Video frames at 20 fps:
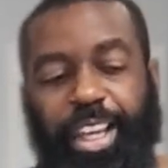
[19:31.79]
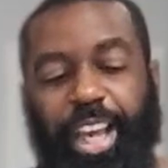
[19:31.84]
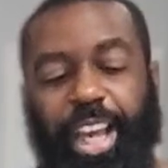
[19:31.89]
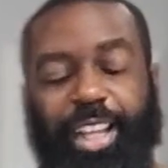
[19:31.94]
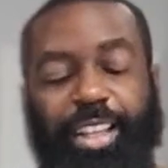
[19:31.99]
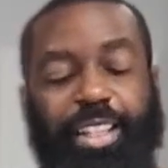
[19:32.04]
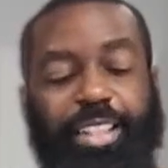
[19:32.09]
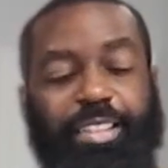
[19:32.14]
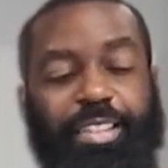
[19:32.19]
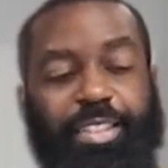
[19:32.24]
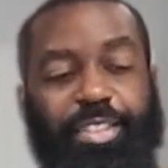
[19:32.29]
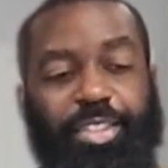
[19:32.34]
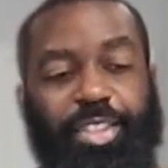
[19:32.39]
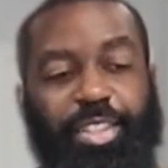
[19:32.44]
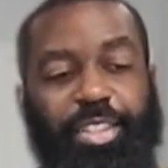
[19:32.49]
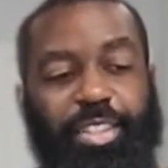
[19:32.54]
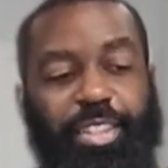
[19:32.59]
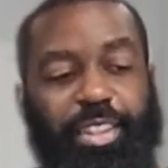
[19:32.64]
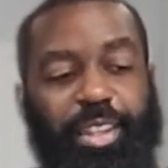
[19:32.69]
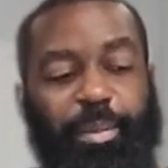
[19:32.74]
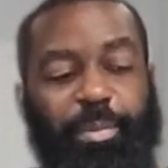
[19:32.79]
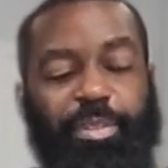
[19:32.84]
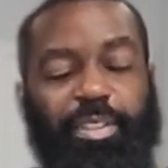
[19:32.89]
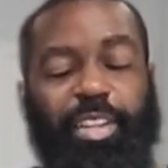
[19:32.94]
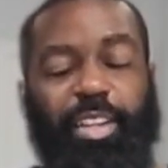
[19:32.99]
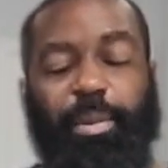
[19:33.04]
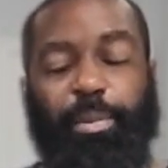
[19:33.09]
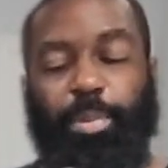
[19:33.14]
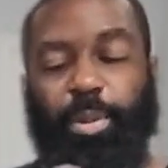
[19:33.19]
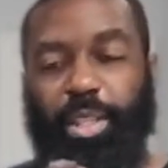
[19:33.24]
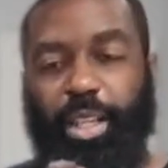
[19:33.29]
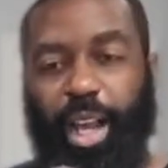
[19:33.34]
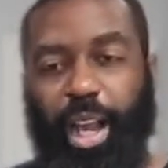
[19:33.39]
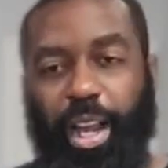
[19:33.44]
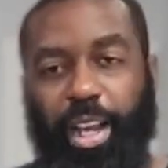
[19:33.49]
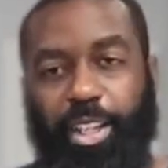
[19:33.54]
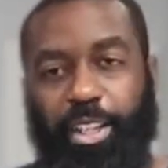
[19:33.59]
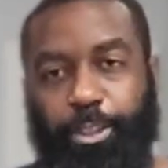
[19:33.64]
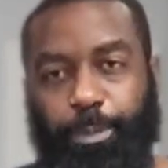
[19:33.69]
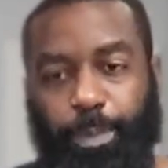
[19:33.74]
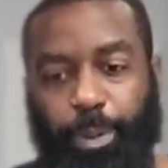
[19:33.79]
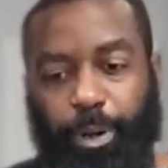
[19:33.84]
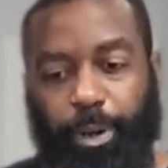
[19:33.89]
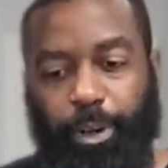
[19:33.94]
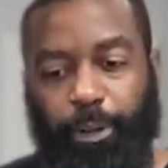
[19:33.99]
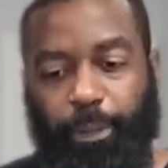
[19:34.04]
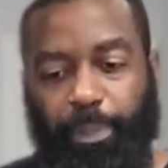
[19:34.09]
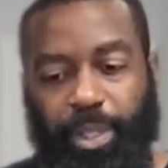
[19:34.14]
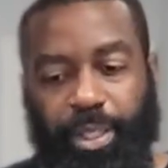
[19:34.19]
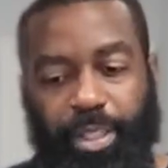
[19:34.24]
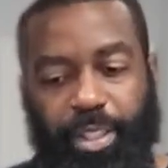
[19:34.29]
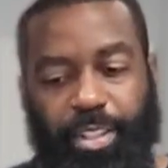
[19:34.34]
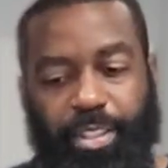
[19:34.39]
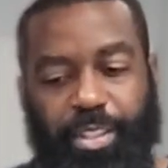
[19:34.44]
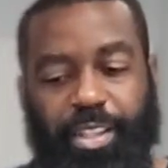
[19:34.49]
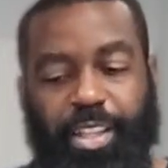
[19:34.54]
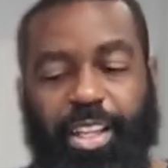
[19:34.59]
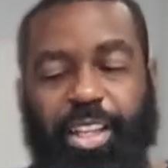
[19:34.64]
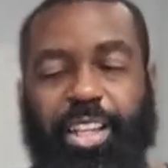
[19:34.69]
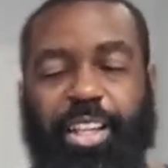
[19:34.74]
And this is just the tip of the iceberg, because